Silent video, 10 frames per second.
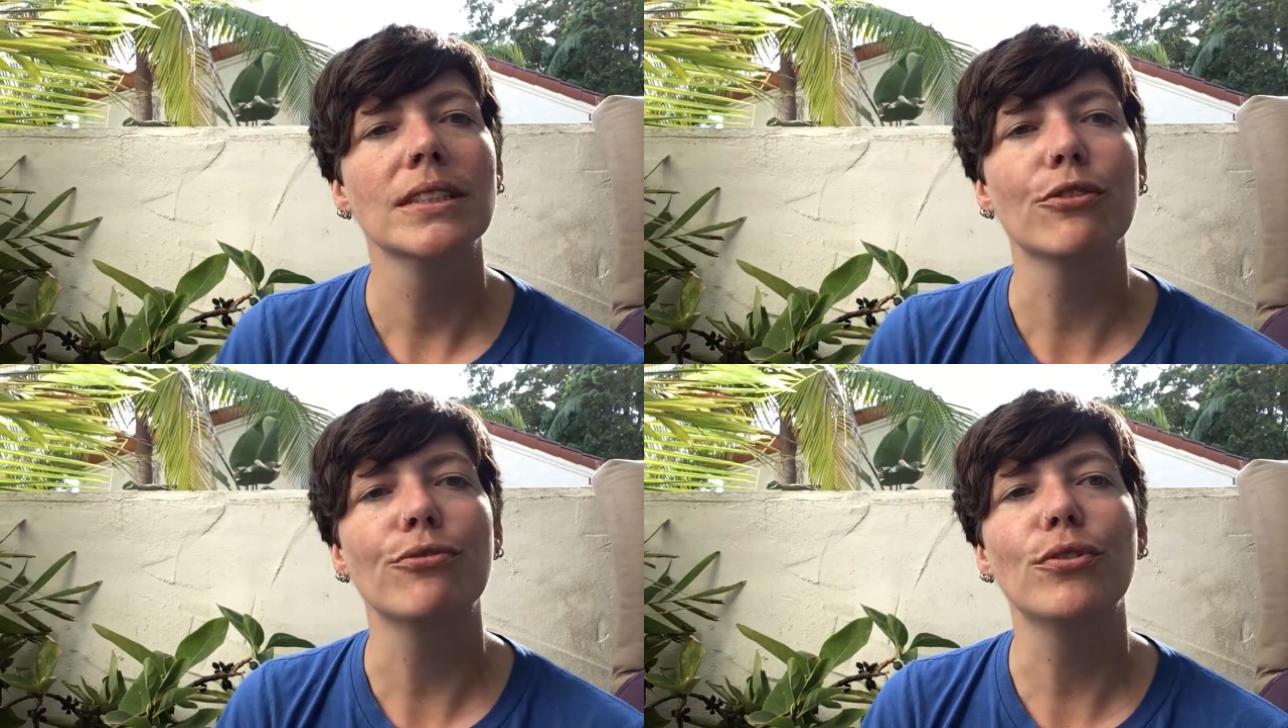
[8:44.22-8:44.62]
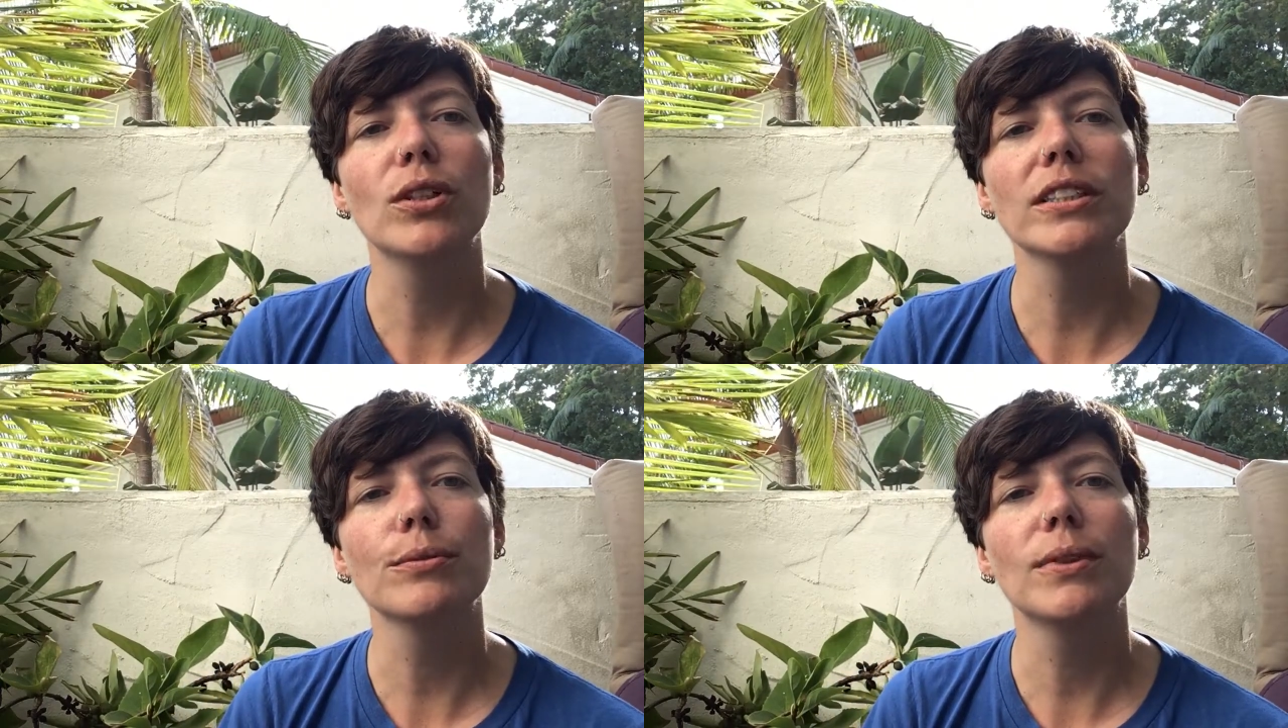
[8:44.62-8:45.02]
The
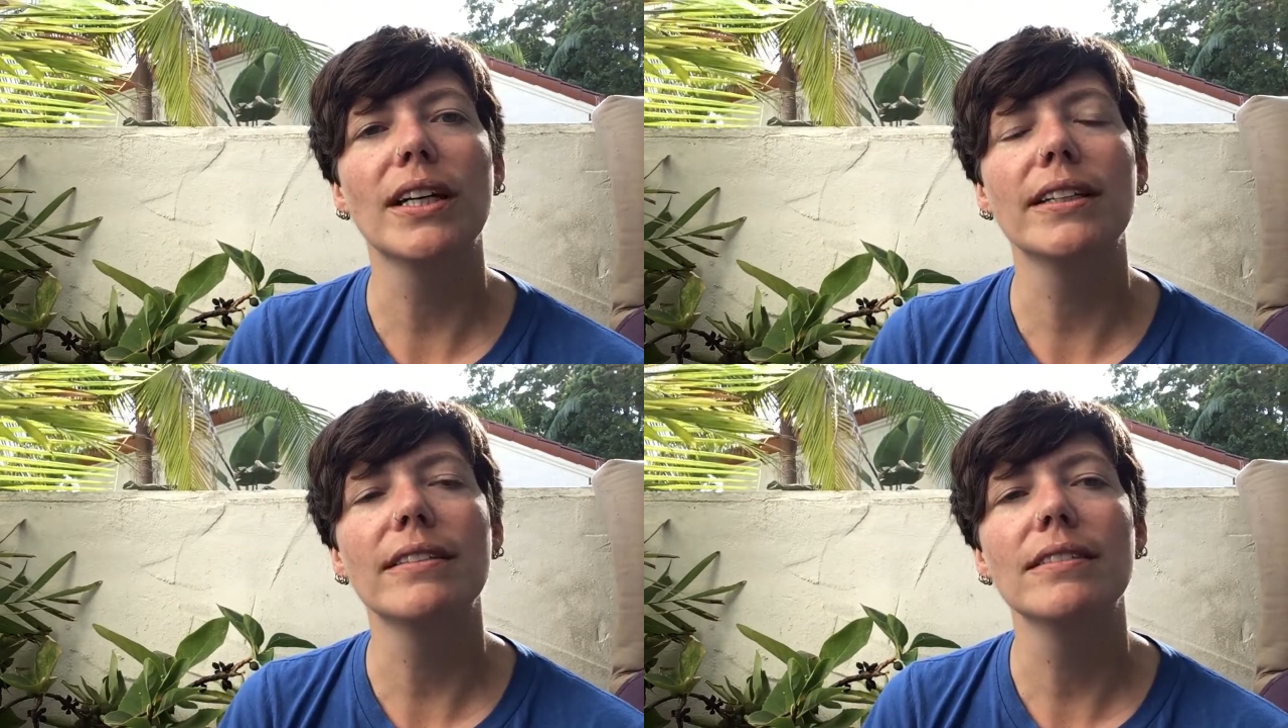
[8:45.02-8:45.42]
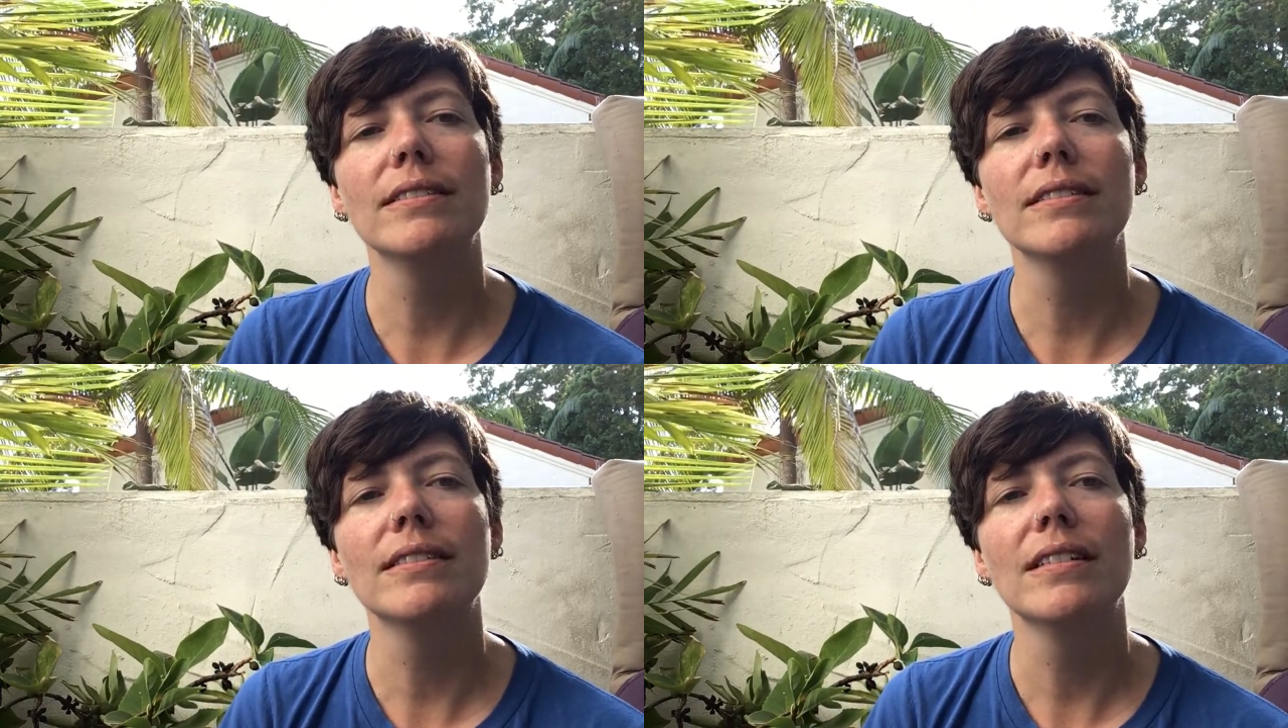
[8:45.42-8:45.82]
fourth one
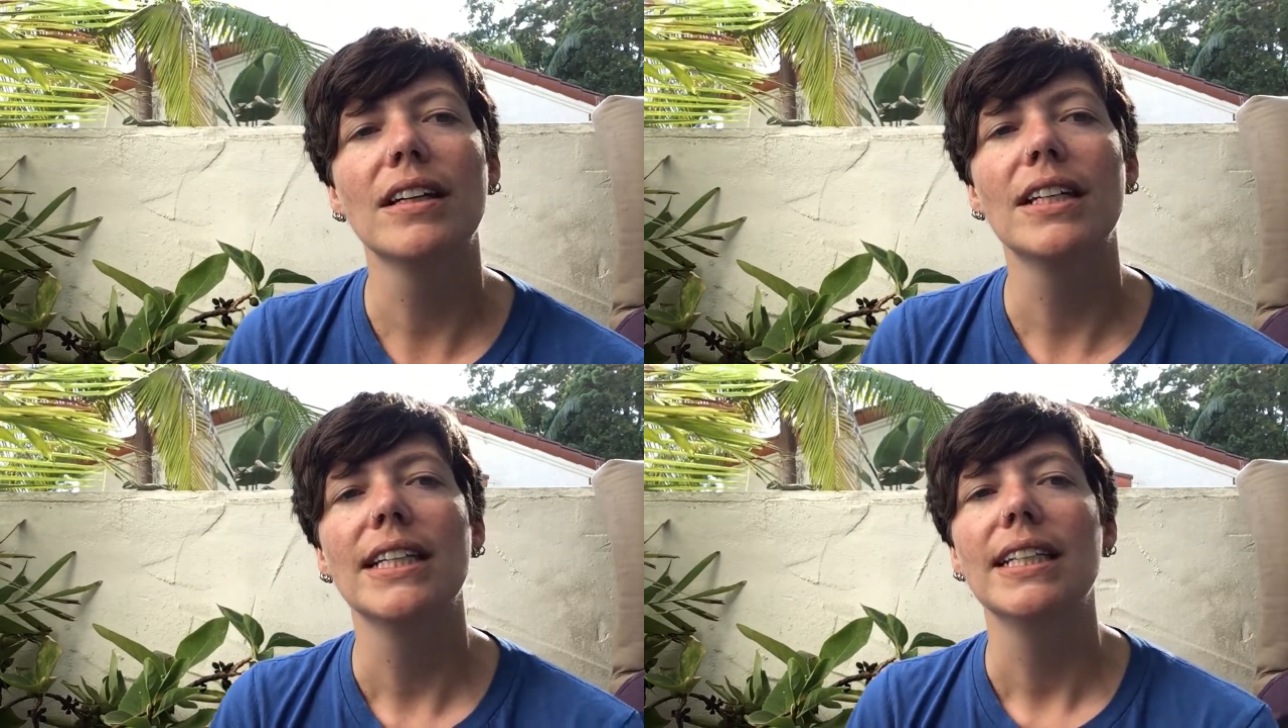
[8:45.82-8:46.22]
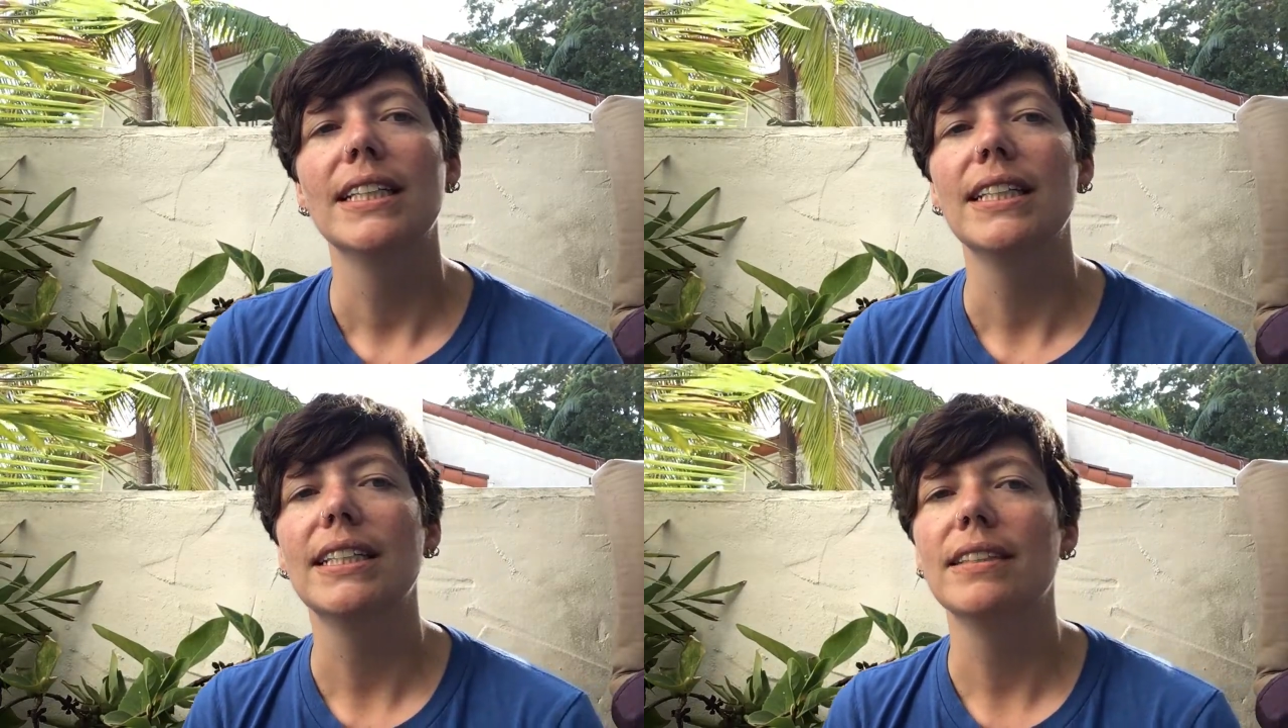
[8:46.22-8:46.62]

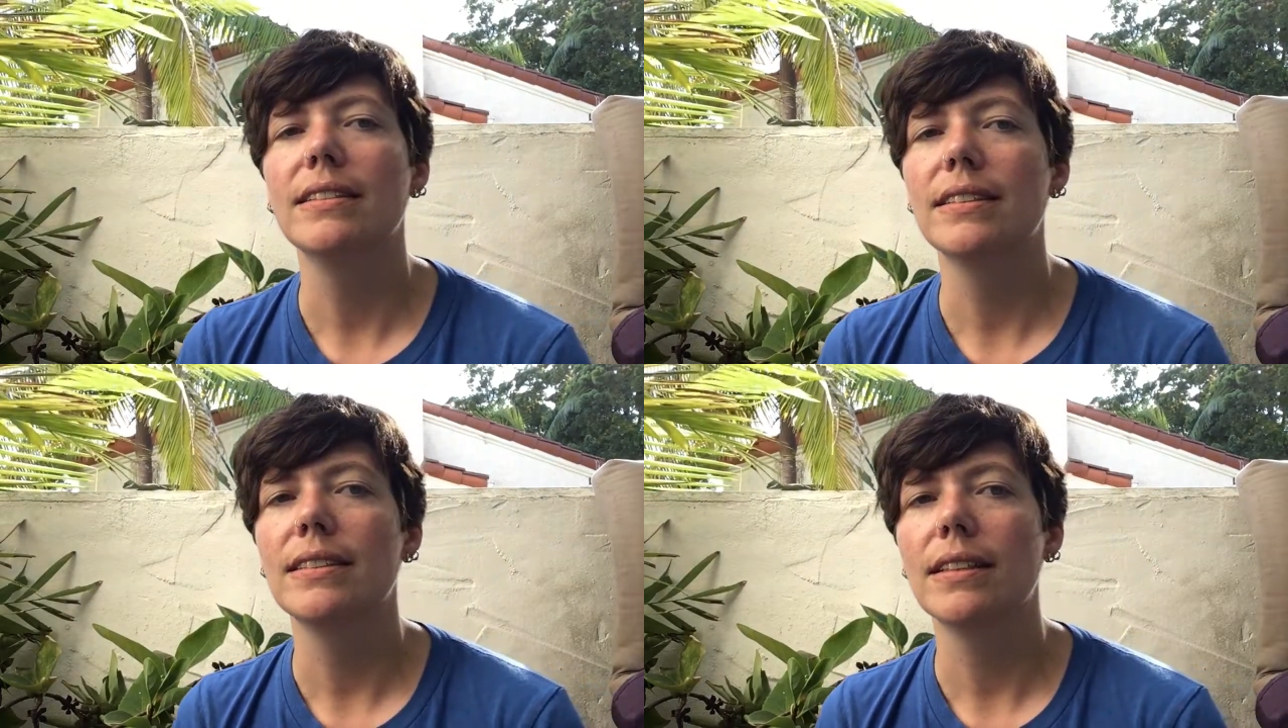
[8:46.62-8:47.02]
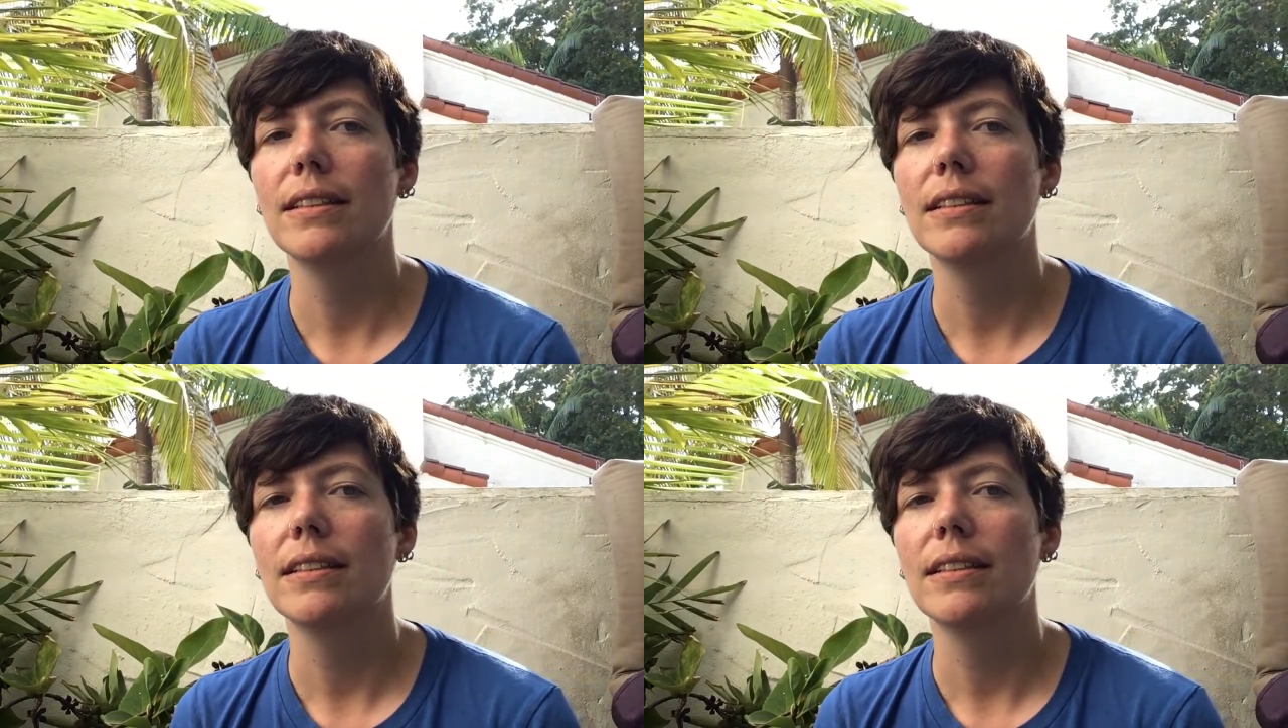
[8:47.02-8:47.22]
is